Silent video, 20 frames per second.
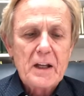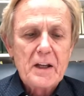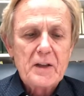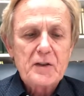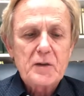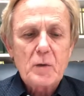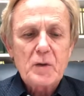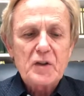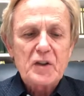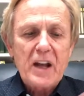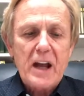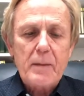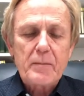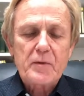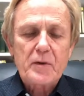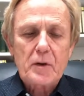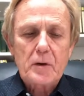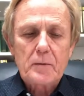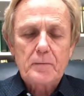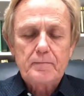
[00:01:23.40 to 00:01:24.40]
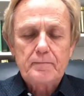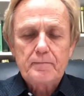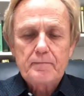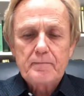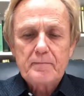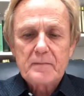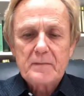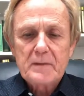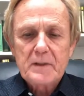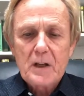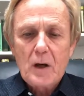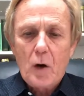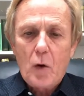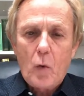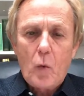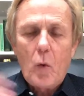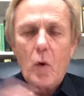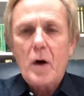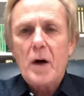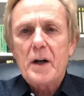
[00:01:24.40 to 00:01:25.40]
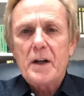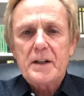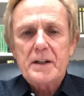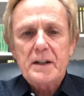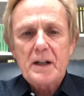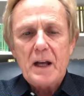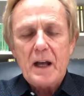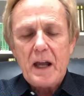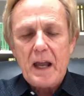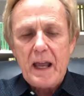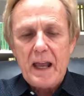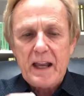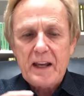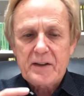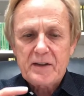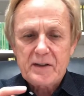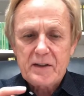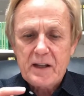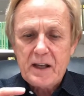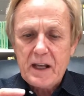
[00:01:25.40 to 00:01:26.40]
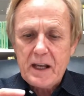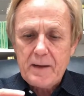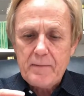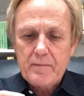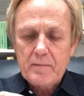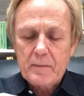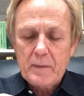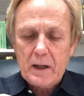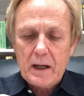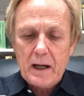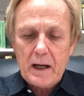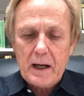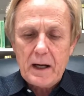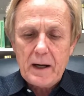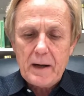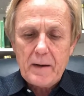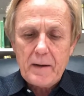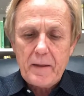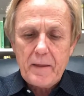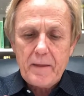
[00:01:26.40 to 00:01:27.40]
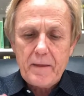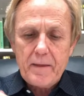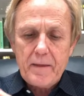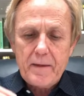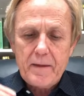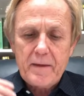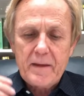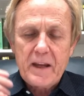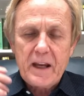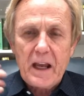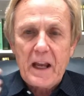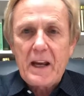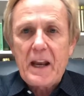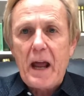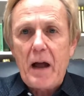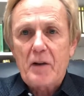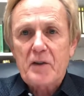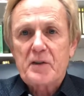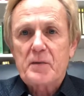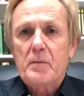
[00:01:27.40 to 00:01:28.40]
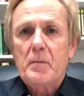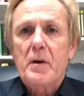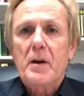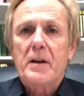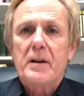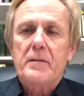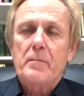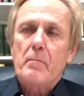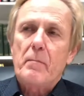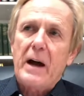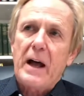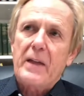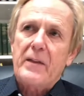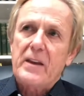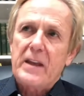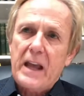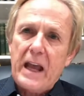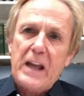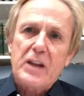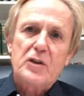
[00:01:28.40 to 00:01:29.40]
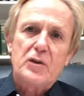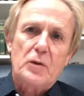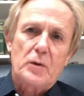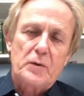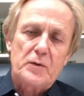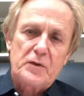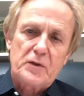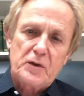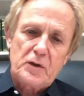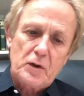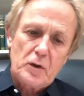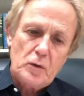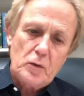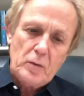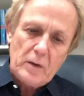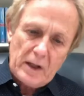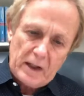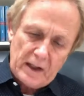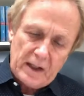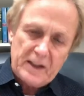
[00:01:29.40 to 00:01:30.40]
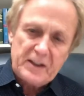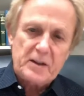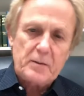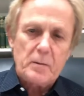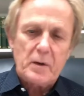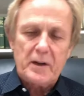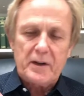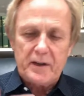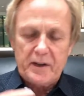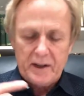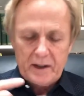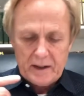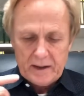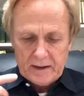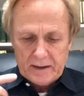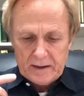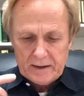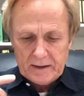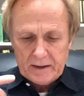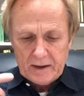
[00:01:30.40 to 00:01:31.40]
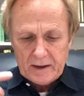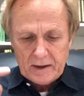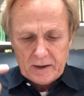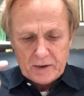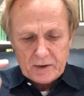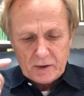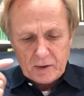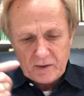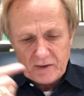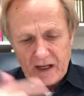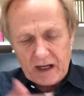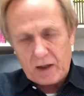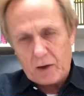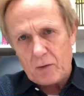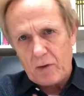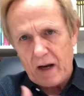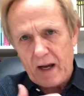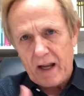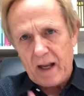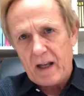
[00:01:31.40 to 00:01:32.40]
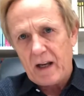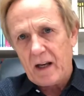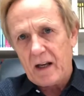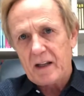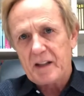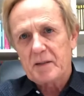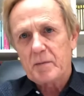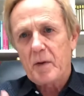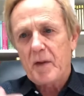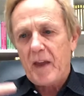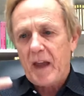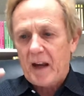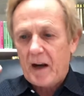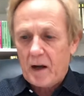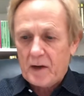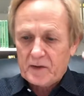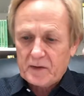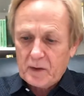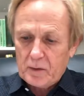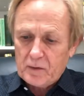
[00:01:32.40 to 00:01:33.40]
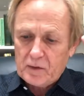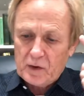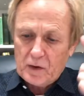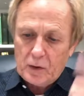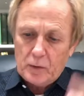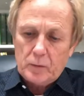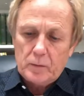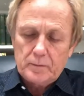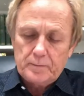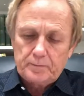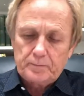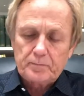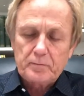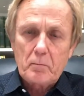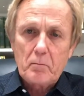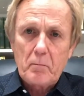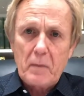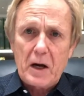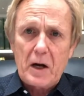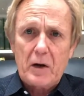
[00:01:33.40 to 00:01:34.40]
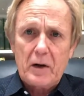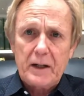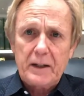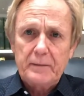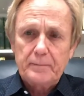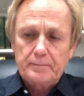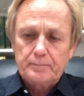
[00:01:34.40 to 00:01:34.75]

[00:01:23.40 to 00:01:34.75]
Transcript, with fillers: So in chapter one is the the announcement by the angels to Elizabeth, to Zechariah and Elizabeth, and also to Mary